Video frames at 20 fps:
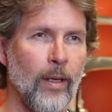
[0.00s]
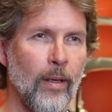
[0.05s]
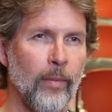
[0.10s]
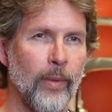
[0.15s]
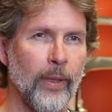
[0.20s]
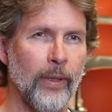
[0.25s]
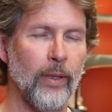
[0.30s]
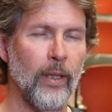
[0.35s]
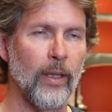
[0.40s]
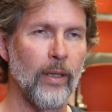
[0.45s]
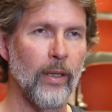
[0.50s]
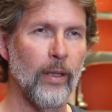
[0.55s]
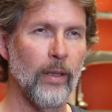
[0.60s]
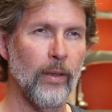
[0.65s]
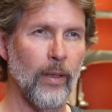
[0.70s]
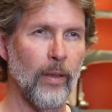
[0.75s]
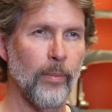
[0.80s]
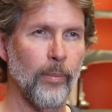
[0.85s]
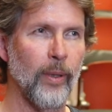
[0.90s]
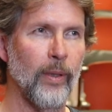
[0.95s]
but uh,
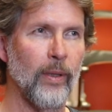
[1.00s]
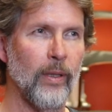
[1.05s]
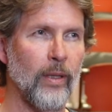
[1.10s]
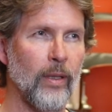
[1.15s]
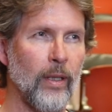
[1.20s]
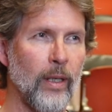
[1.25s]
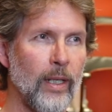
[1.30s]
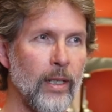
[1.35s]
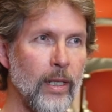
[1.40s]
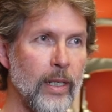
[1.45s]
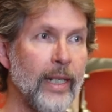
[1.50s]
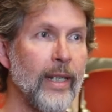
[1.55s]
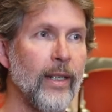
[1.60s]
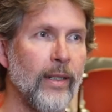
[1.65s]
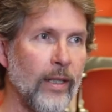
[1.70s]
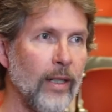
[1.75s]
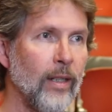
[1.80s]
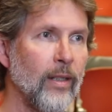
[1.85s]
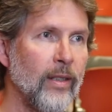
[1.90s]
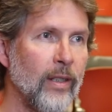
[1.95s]
a person that actually
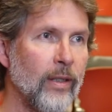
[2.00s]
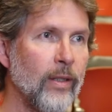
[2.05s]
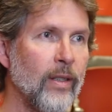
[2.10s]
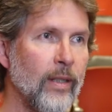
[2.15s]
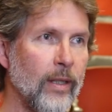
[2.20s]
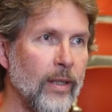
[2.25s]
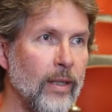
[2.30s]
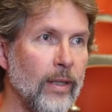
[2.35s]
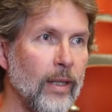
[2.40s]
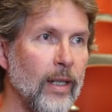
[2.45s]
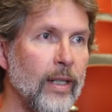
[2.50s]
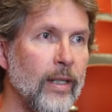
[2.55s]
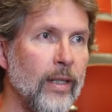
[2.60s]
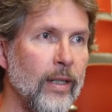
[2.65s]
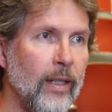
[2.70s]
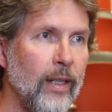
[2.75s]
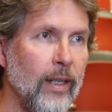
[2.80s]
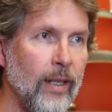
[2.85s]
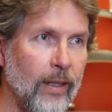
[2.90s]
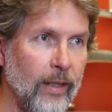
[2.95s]
gets out into
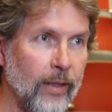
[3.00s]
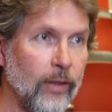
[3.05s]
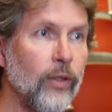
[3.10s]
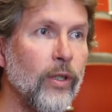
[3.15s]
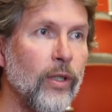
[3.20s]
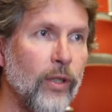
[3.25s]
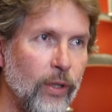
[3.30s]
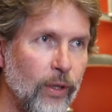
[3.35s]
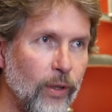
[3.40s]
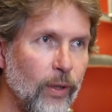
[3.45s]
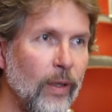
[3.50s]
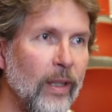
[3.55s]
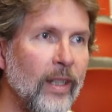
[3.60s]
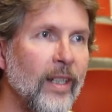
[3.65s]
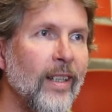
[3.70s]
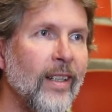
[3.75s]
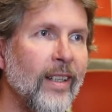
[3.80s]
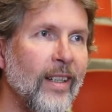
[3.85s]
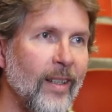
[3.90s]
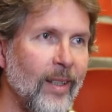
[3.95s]
society and
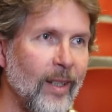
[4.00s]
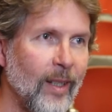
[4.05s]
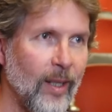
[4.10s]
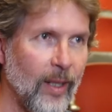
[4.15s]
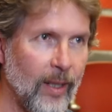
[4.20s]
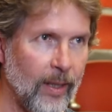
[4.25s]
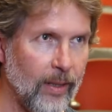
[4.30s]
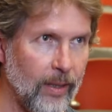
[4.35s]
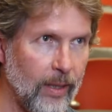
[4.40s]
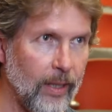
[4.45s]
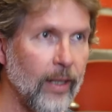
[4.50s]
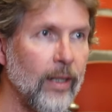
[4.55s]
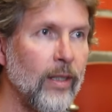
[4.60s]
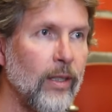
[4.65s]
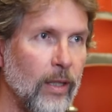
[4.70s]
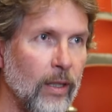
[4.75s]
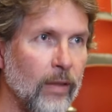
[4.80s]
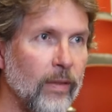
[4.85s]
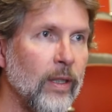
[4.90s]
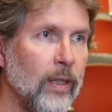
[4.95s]
truly take
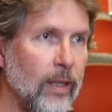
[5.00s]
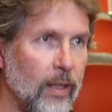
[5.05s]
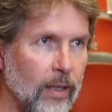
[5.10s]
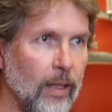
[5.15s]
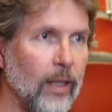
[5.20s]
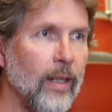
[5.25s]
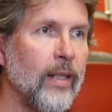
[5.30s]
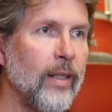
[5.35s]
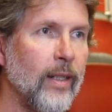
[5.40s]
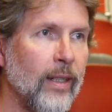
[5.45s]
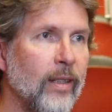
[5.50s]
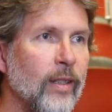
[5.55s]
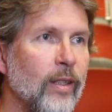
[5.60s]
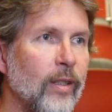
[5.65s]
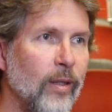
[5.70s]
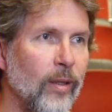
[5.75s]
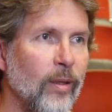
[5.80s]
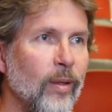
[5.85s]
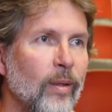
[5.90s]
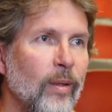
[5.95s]
service design
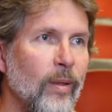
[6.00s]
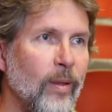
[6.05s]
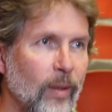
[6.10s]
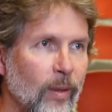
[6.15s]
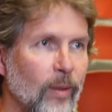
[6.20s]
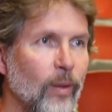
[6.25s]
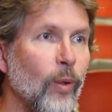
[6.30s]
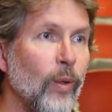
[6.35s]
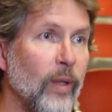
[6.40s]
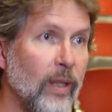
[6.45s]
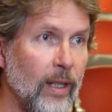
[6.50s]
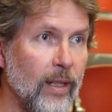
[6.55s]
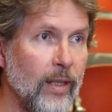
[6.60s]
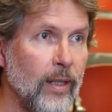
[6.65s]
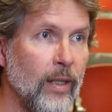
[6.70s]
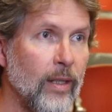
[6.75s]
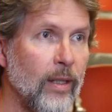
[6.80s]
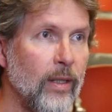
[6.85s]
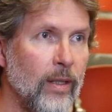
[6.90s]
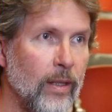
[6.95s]
into
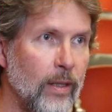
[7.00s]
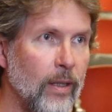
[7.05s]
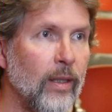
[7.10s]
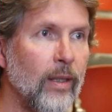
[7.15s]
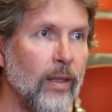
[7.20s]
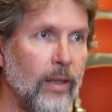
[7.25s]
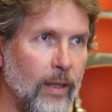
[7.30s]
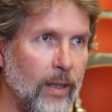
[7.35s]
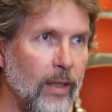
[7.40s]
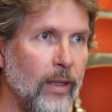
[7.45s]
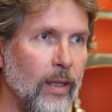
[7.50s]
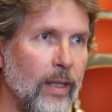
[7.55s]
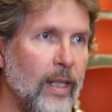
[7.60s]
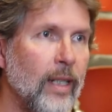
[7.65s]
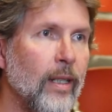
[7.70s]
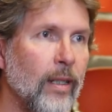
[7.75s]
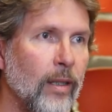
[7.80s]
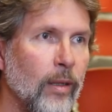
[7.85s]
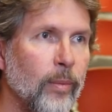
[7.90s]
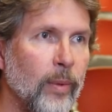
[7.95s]
organizations that, that need
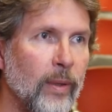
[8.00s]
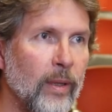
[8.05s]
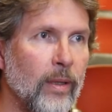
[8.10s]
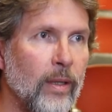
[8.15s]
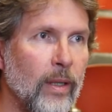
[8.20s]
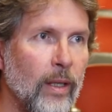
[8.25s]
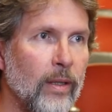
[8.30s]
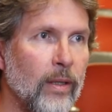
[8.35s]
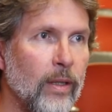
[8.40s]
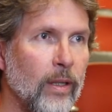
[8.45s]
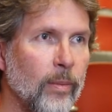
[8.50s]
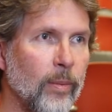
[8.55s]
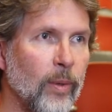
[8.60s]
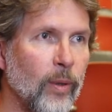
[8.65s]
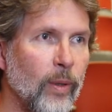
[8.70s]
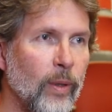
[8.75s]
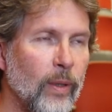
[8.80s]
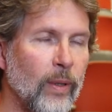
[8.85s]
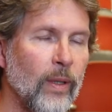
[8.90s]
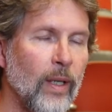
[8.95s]
help and, and
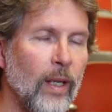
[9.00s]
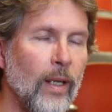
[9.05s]
support.